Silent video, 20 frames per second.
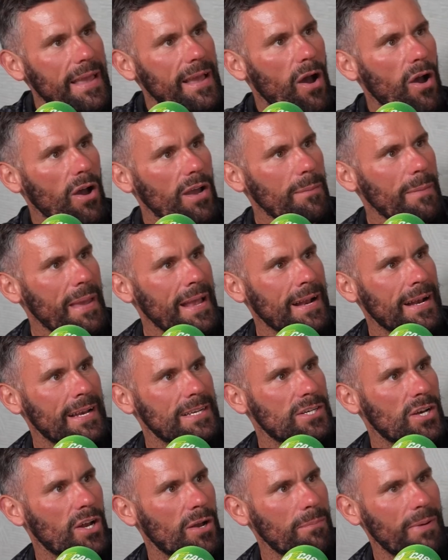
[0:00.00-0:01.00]
Mate, I'm
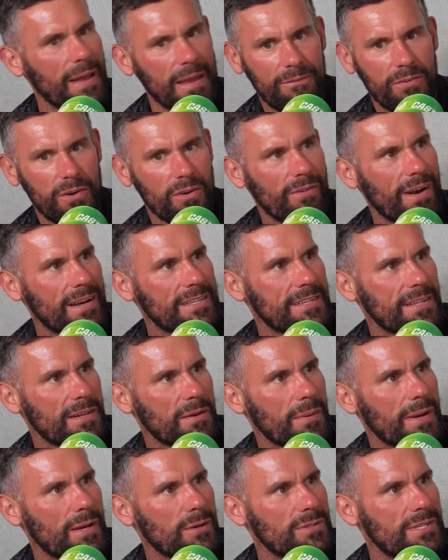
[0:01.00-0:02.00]
English and I'm playing for the rest
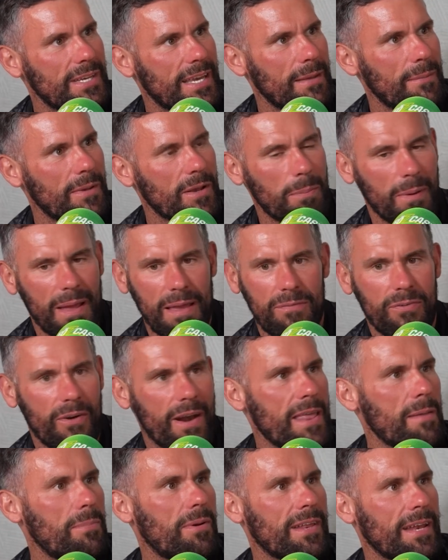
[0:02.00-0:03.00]
of the world team. He could play
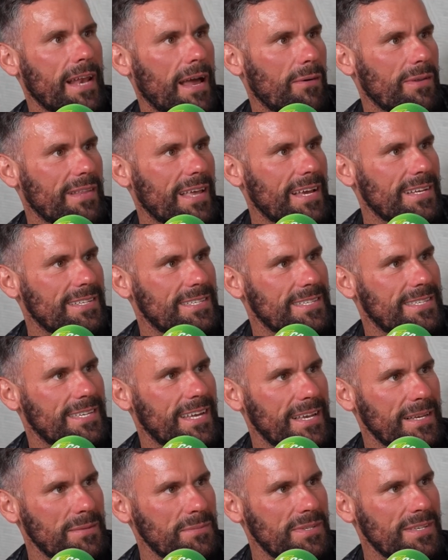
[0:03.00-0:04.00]
for anybody nowadays, it
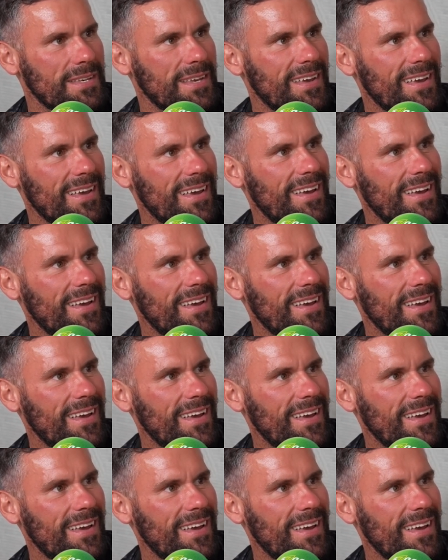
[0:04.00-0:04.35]
seems.